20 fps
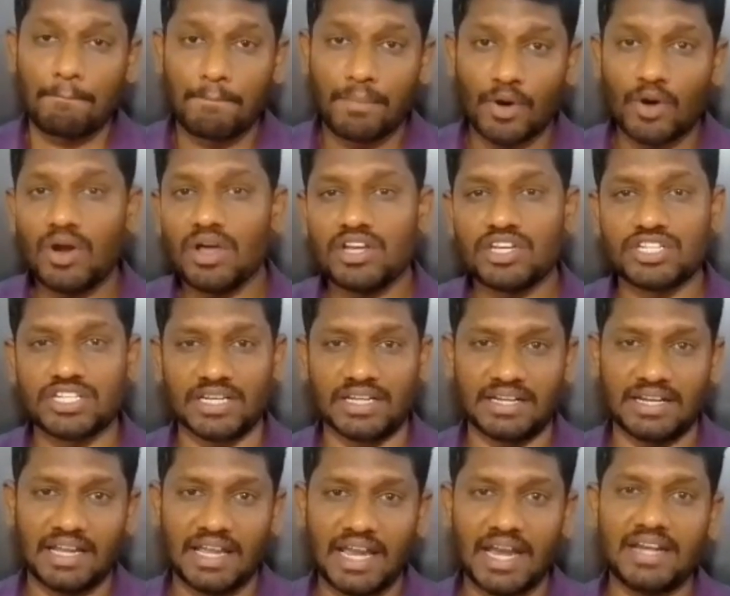Production
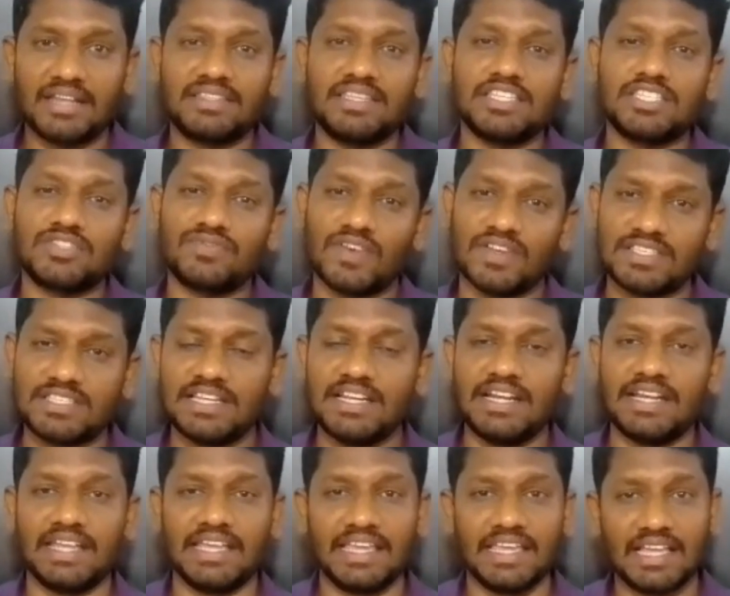at this
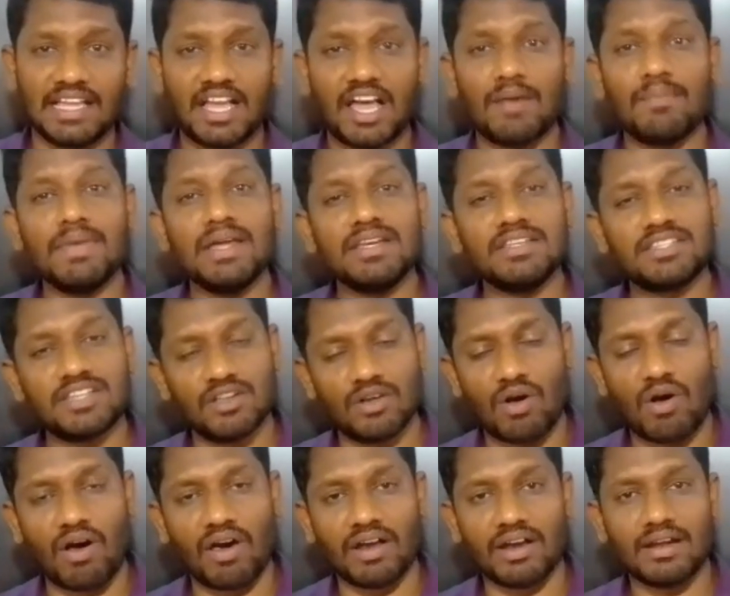facility commenced
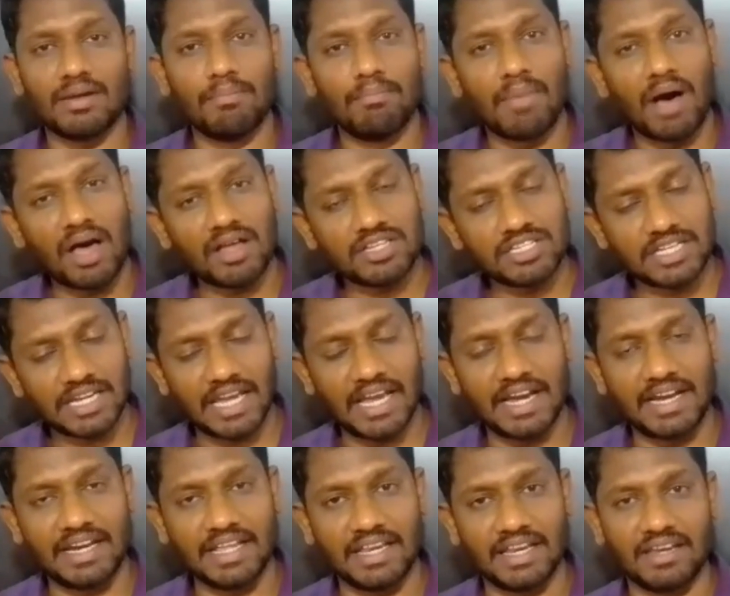on March
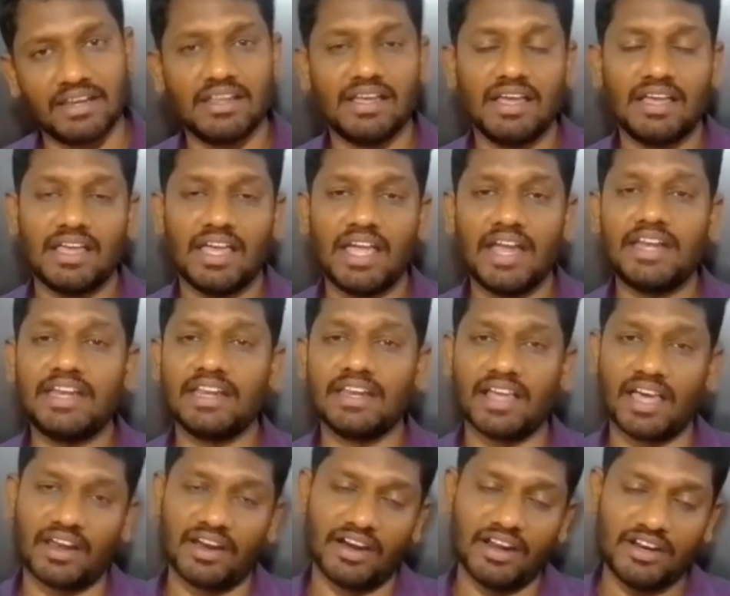18,
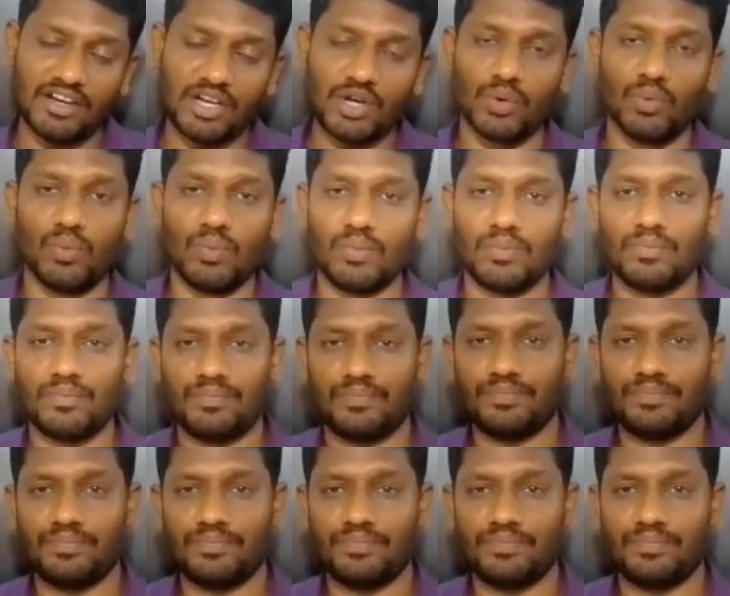1802.